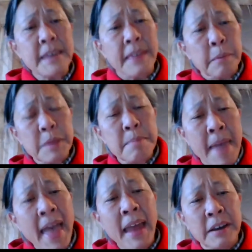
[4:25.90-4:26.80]
with
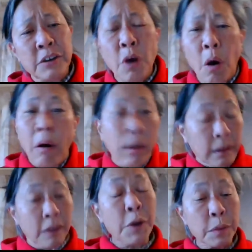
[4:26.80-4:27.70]
men,
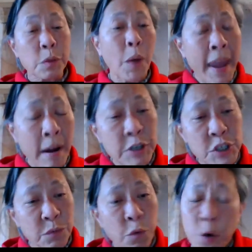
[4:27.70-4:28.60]
look at the way
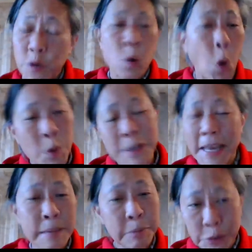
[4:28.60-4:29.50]
Harrison Ford is always
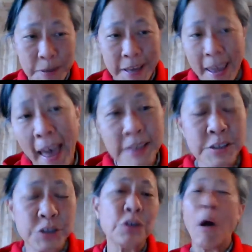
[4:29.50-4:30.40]
able to be
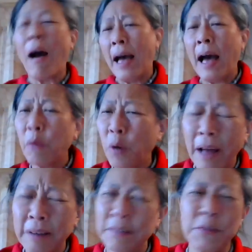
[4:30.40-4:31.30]
cast,
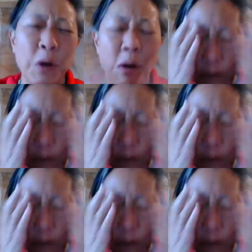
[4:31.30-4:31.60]
I don't even know how